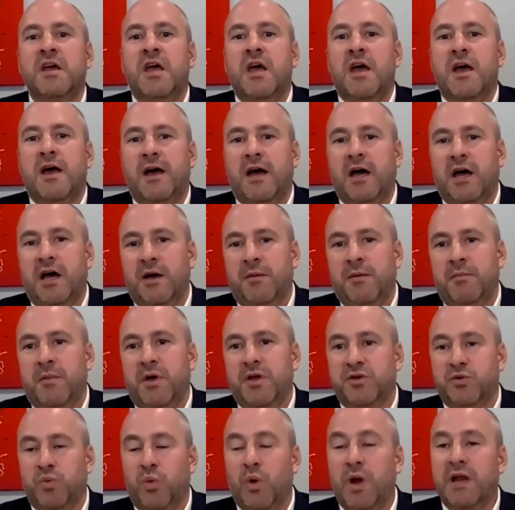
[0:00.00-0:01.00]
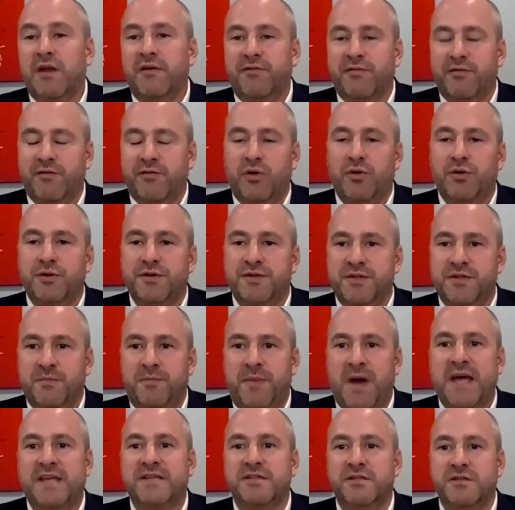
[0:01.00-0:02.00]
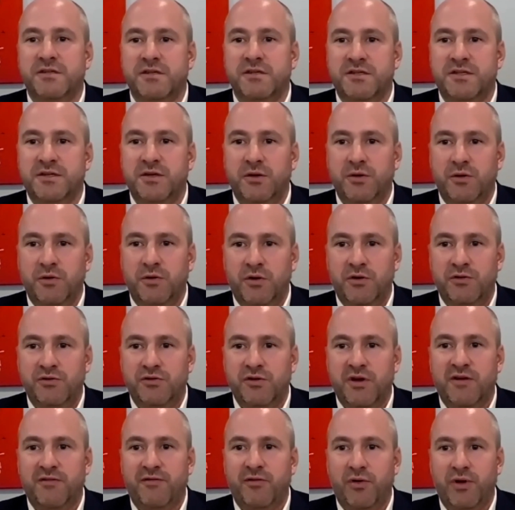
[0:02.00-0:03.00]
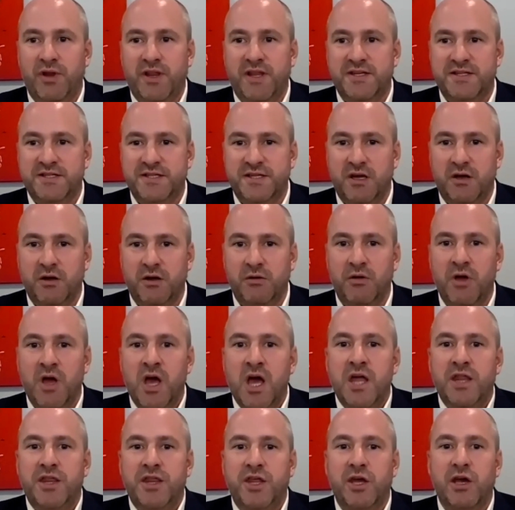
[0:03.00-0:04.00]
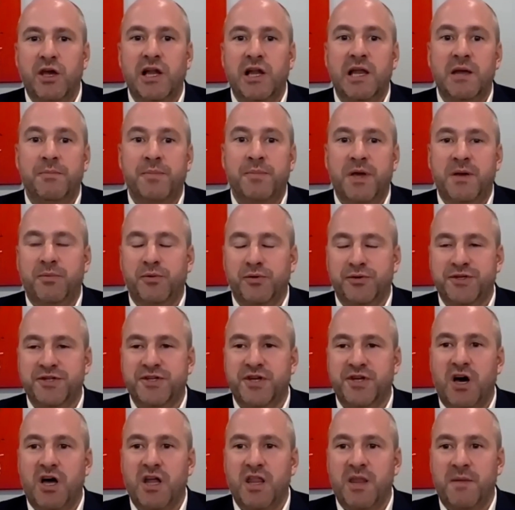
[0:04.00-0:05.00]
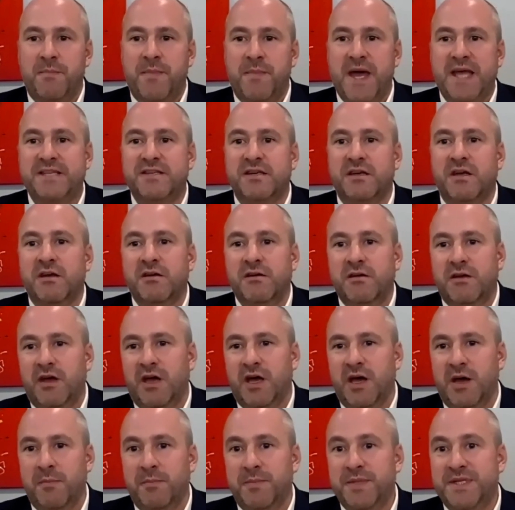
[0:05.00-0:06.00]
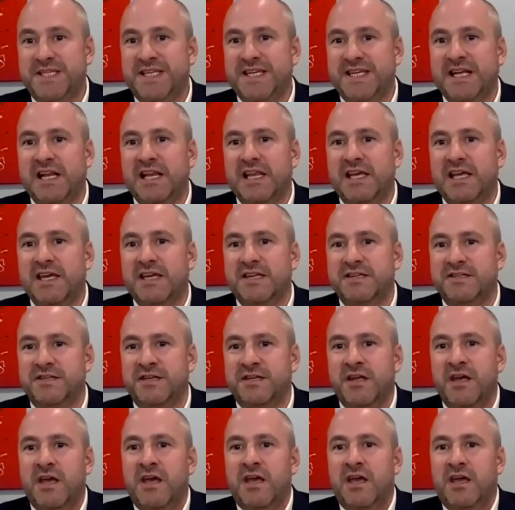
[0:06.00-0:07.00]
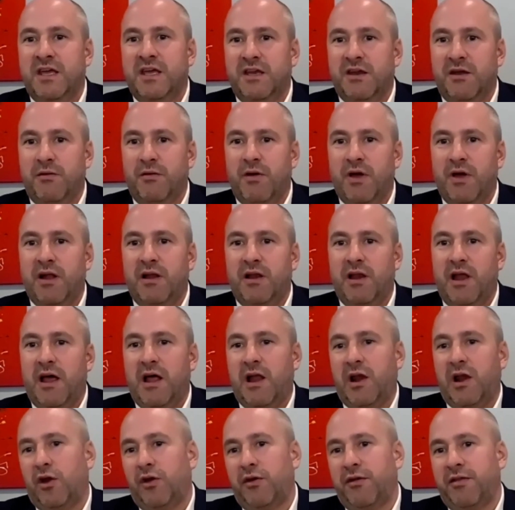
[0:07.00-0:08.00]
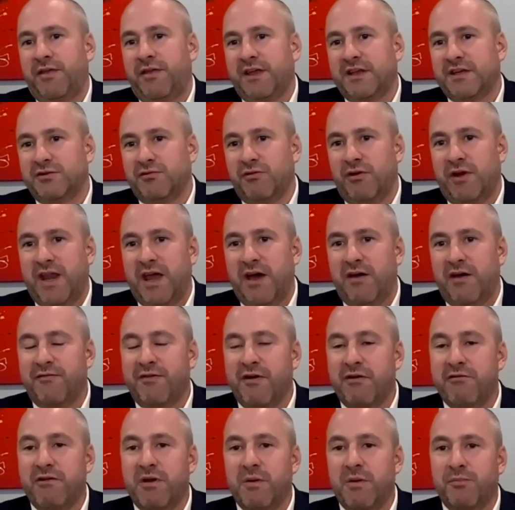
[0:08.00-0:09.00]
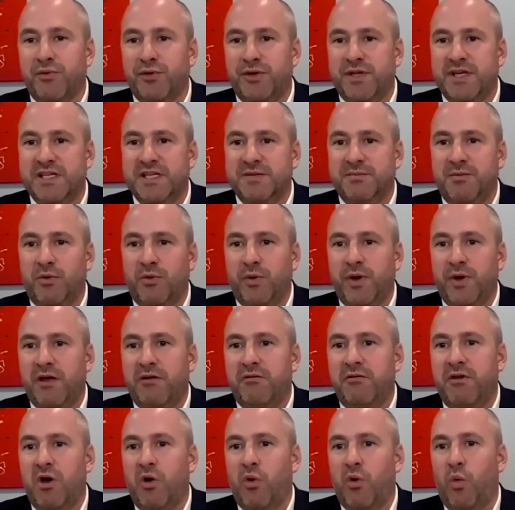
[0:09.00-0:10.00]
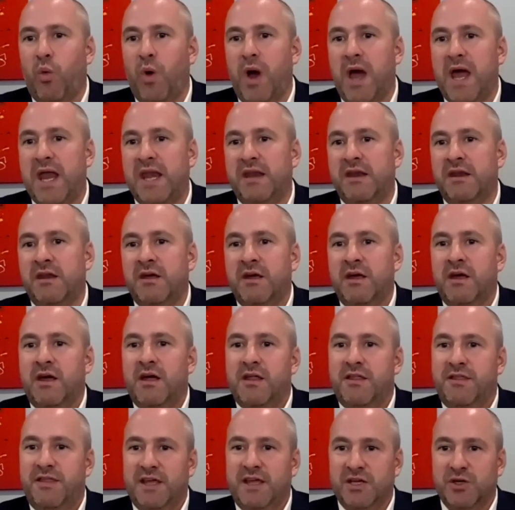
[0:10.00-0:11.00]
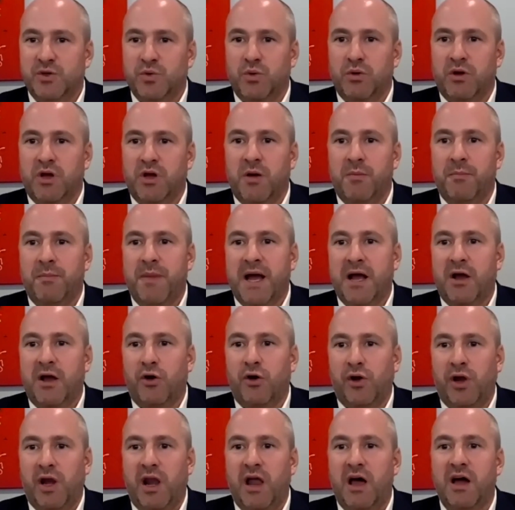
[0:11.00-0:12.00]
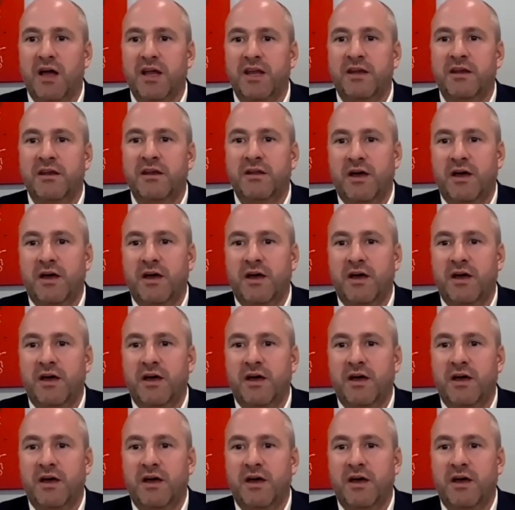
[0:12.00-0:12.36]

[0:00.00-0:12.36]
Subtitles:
as well as, of course, the passengers who drive all of this. So the earlier people start, the better, particularly as, a lot of things right now are very unpredictable. We don't know when things will come back online.